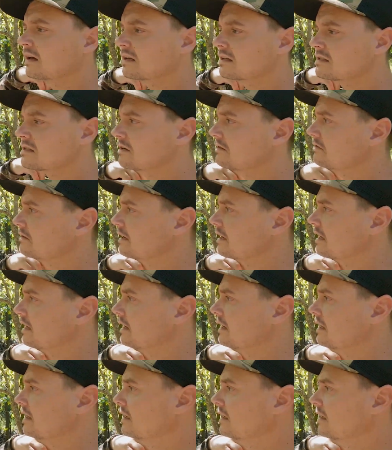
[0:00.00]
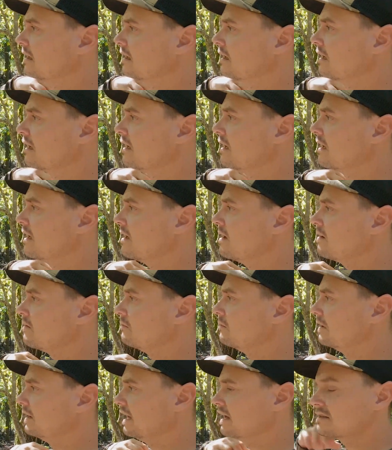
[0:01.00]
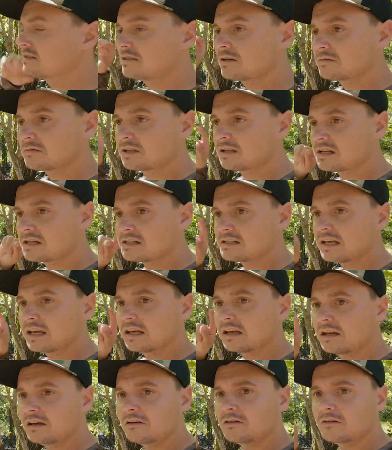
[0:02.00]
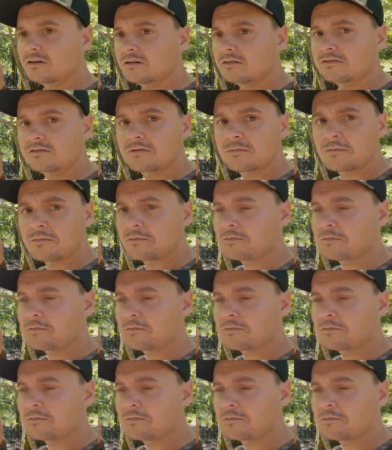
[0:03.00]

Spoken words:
and stuff like that. But that's something to take note of.